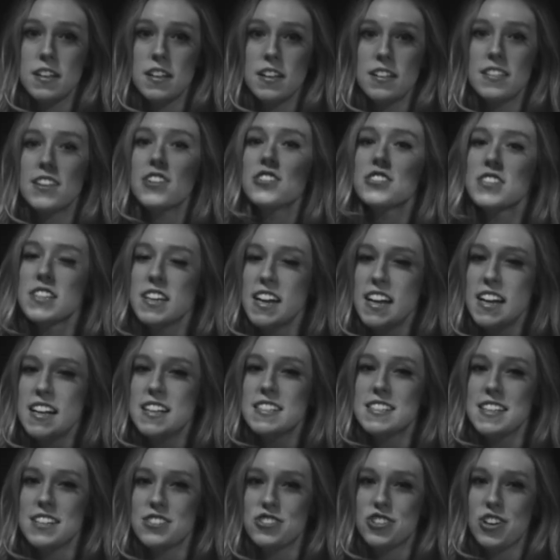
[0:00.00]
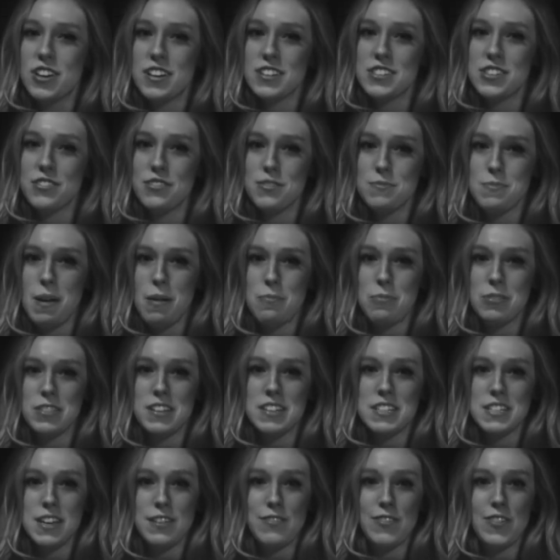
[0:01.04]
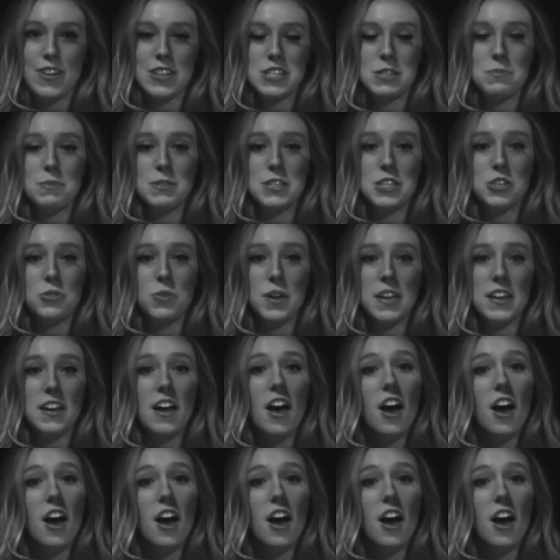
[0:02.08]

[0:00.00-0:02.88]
There's an easy trick to remember the difference between